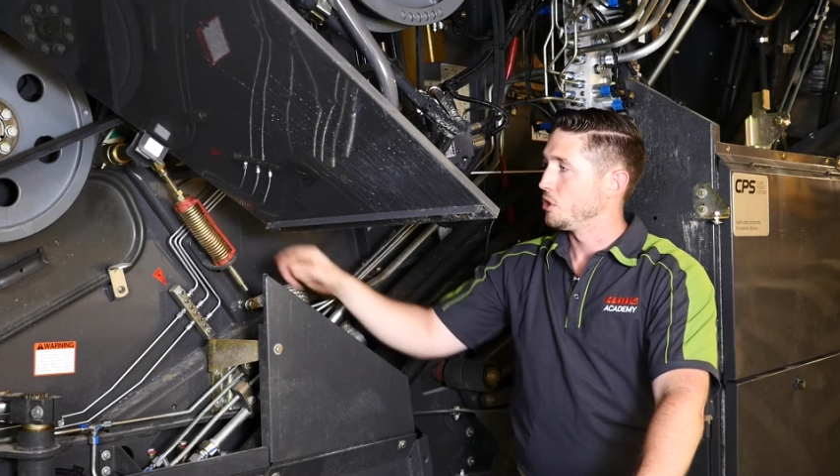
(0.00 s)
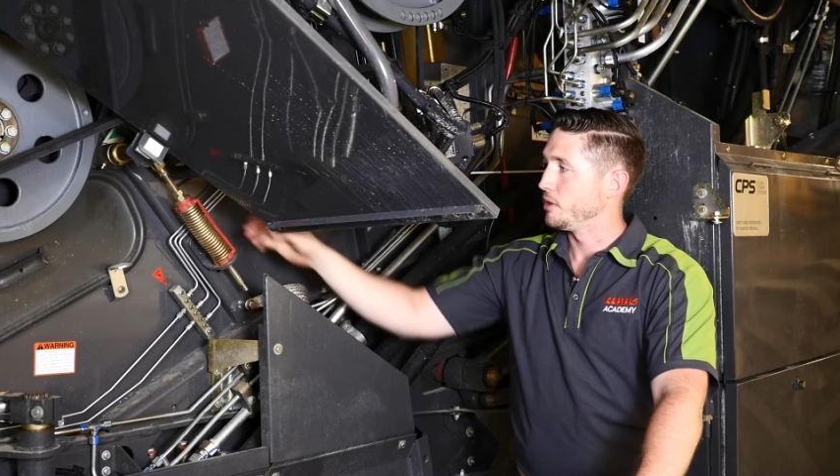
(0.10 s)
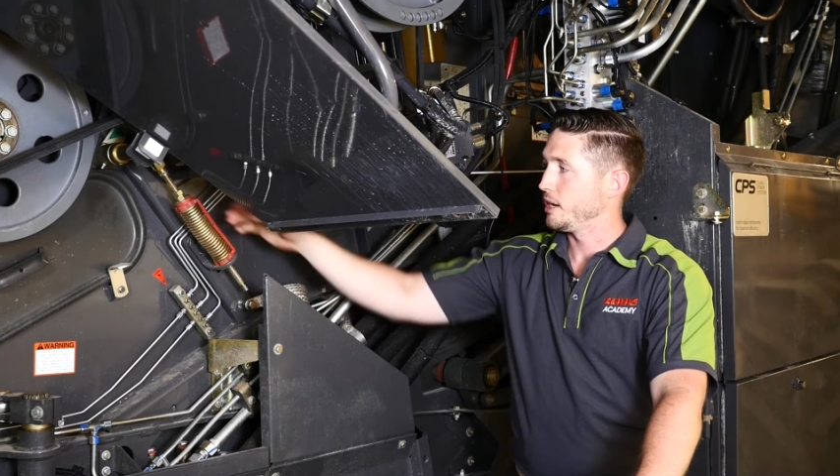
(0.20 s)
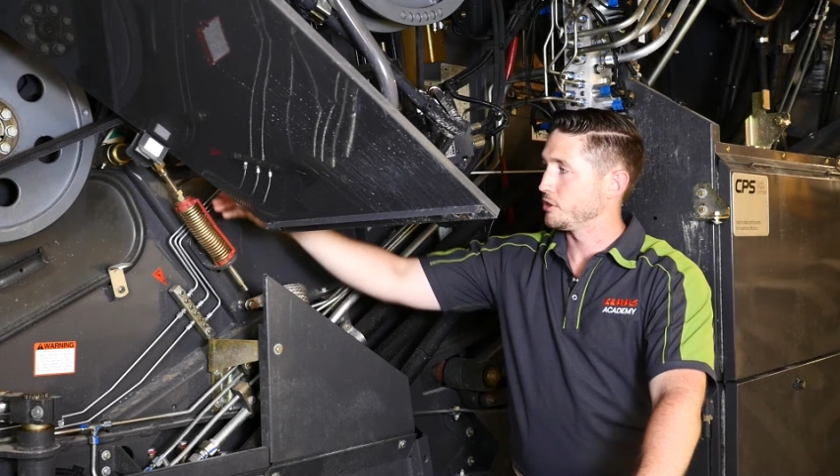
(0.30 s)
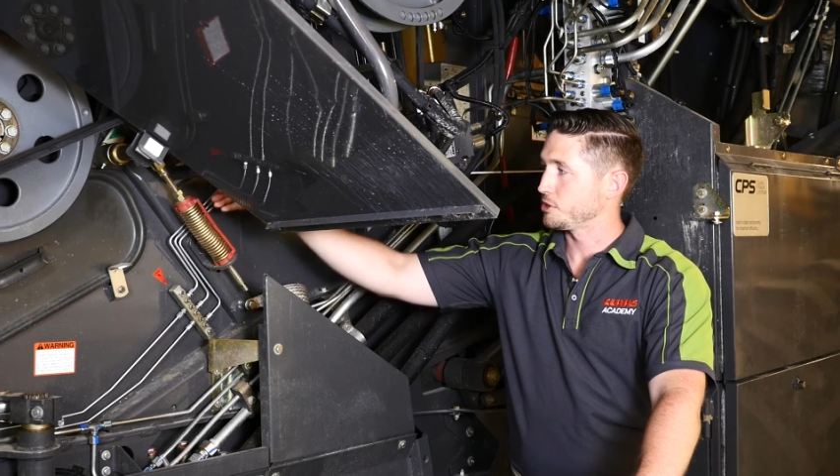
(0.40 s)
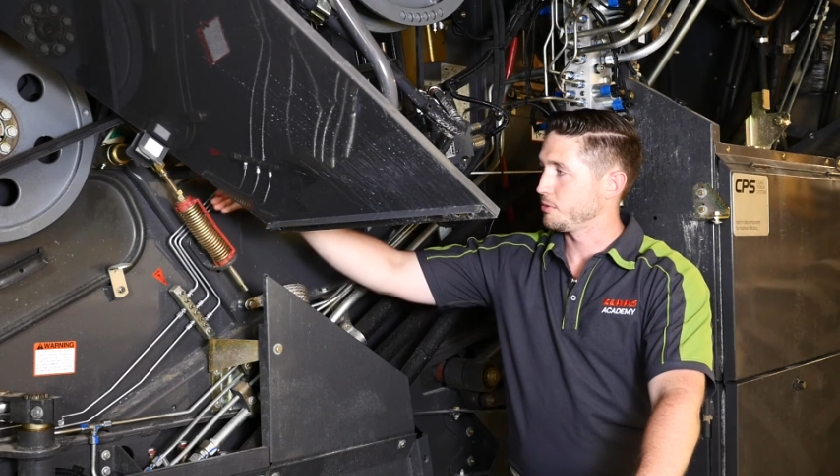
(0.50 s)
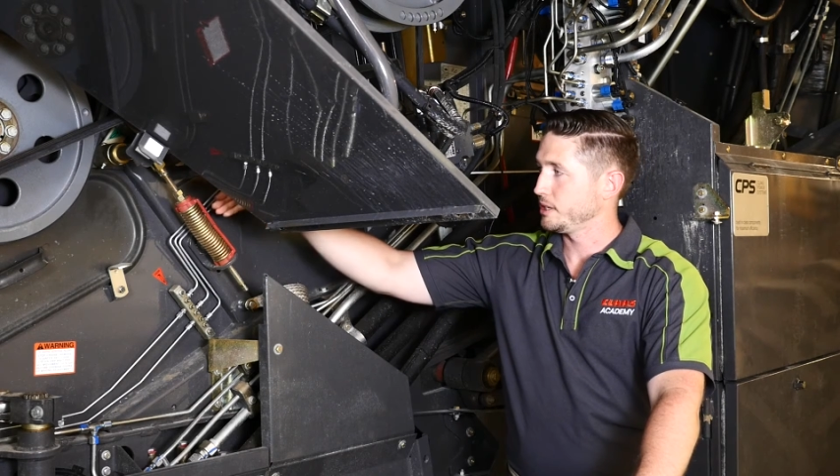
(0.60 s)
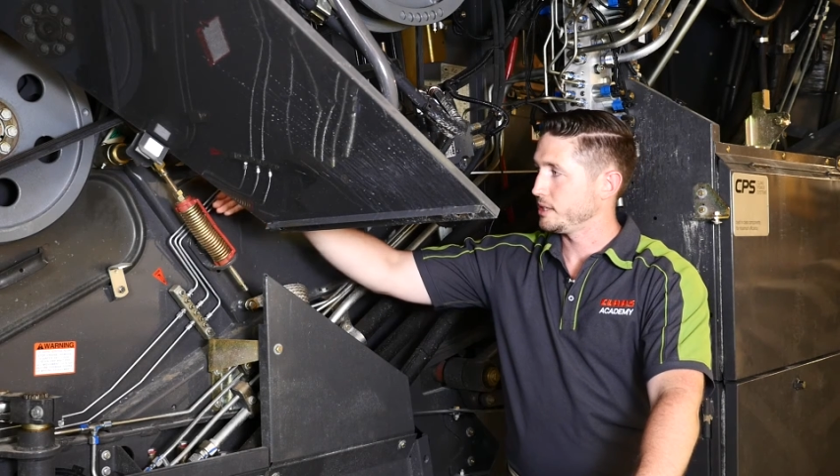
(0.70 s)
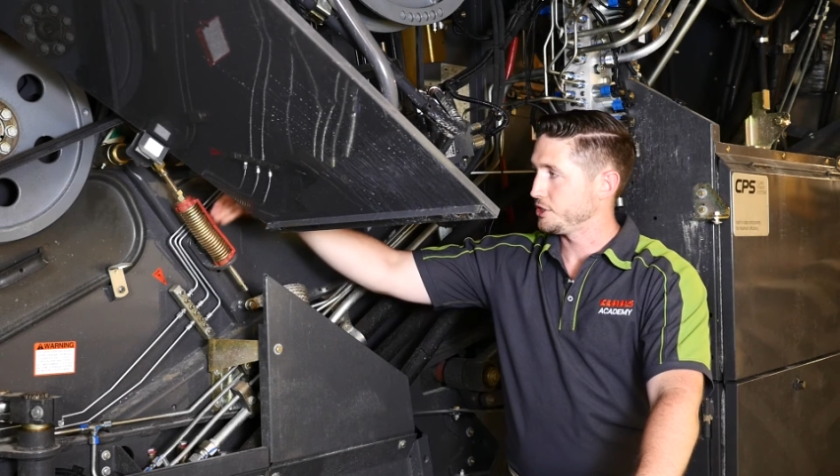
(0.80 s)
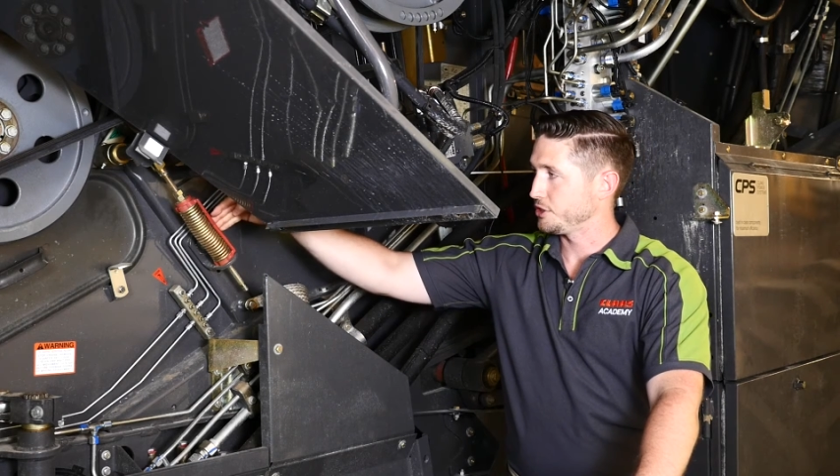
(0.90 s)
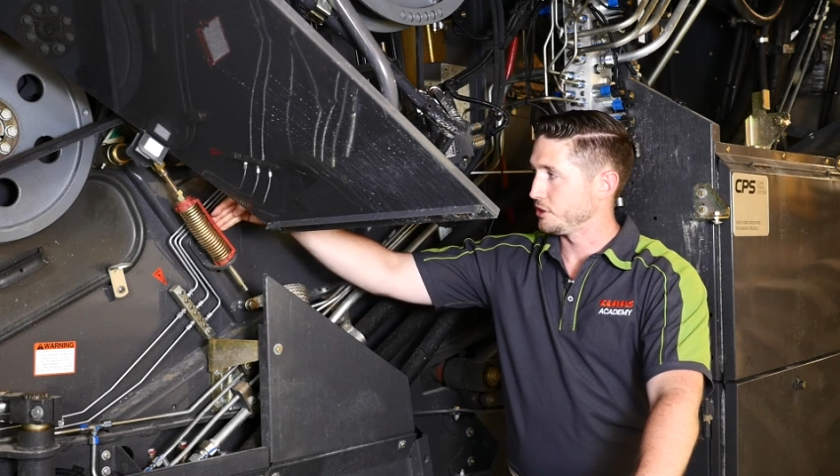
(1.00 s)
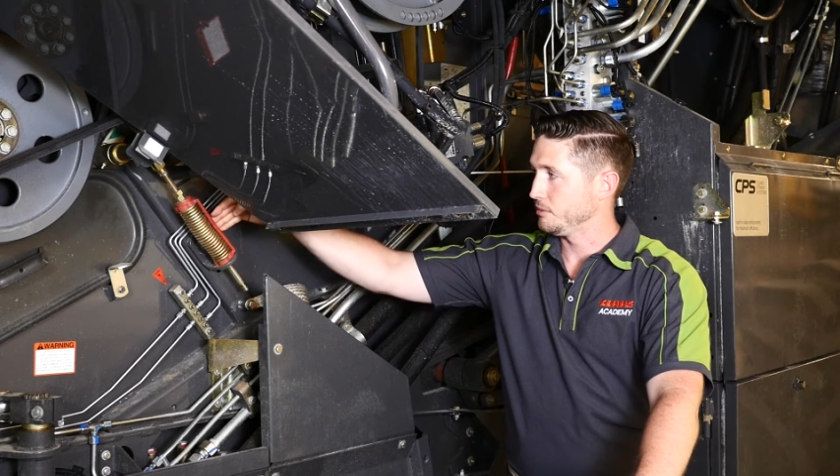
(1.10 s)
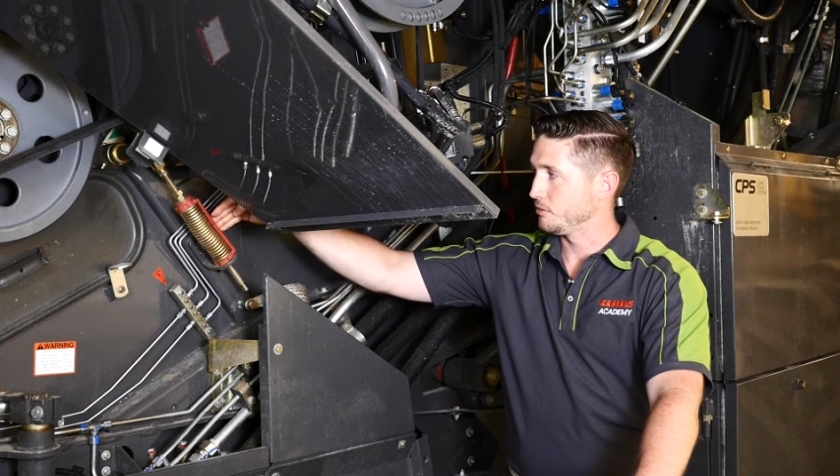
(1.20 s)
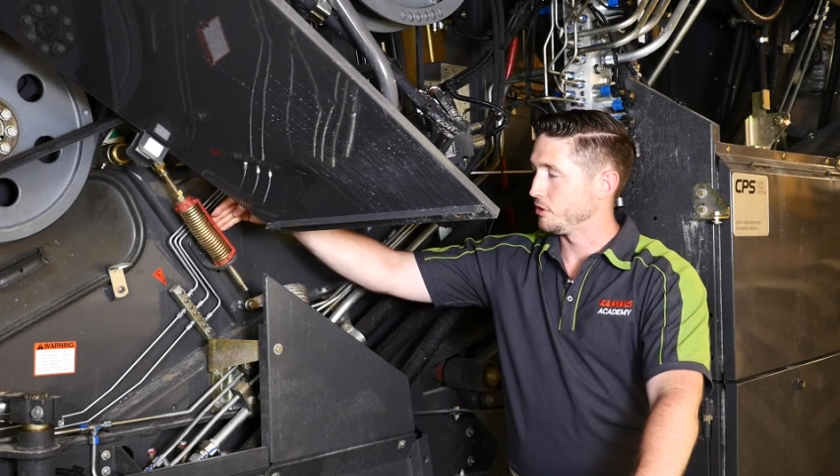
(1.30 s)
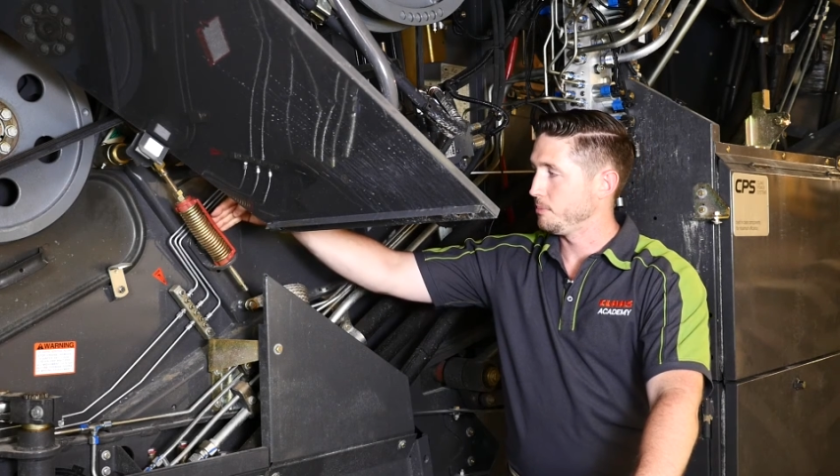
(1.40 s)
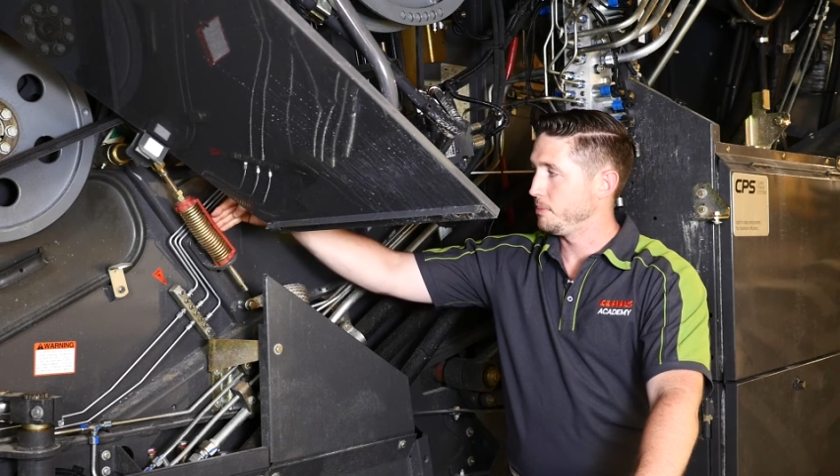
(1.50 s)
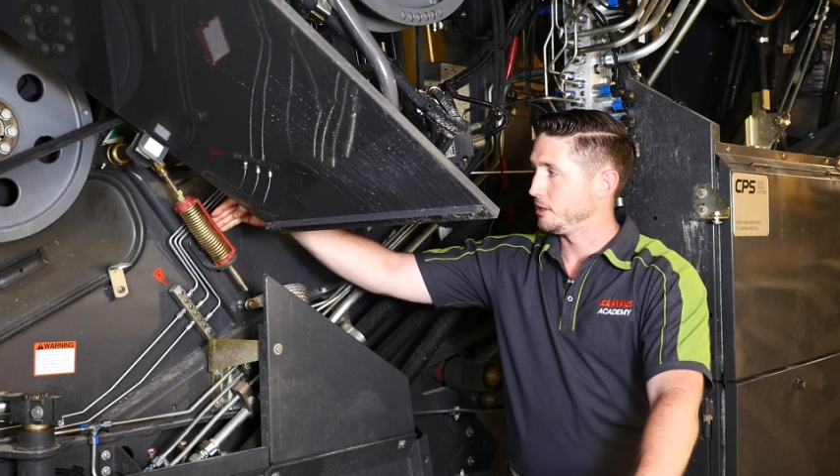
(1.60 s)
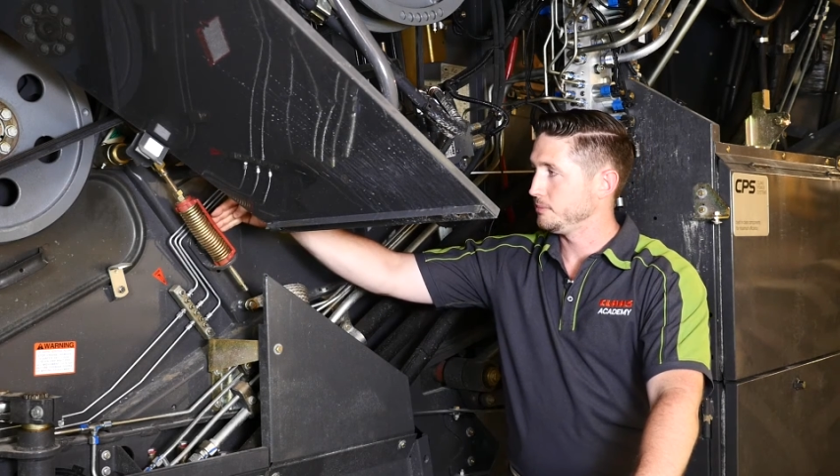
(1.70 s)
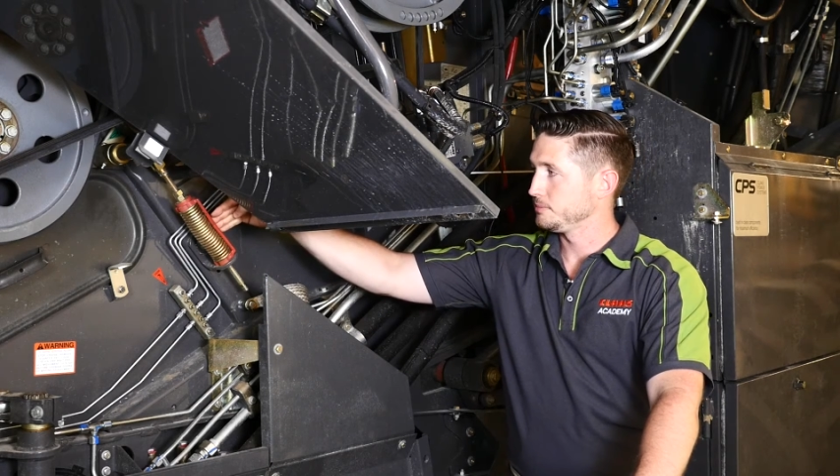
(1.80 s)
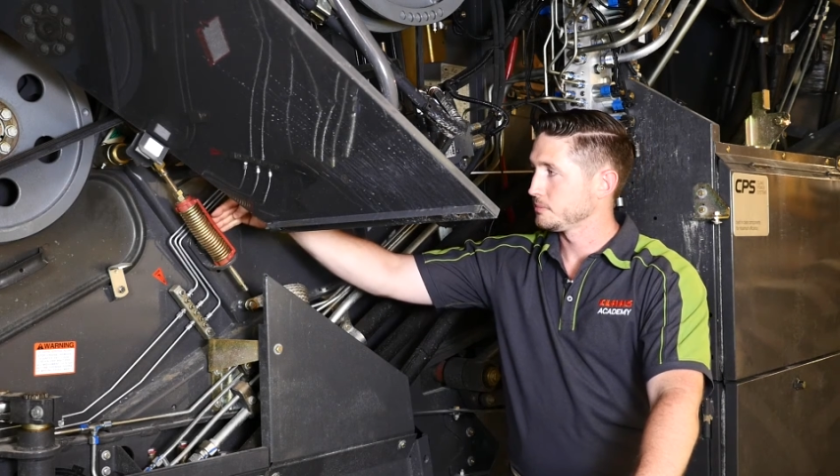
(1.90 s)
We have our spring tensioner for the
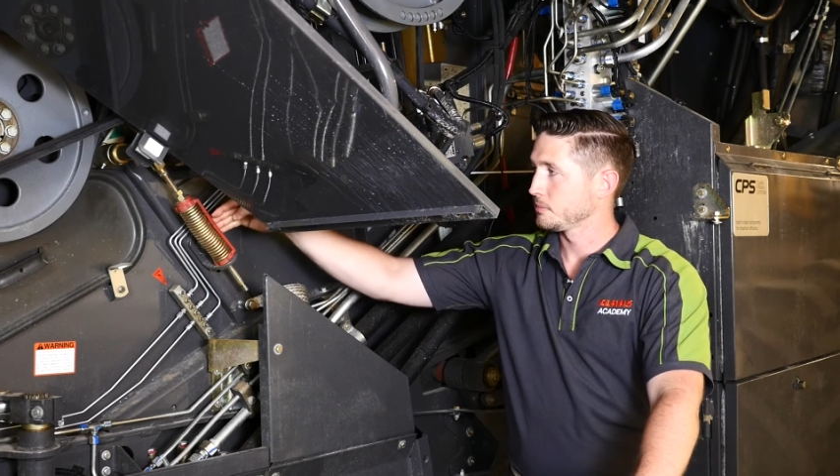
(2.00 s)
belt,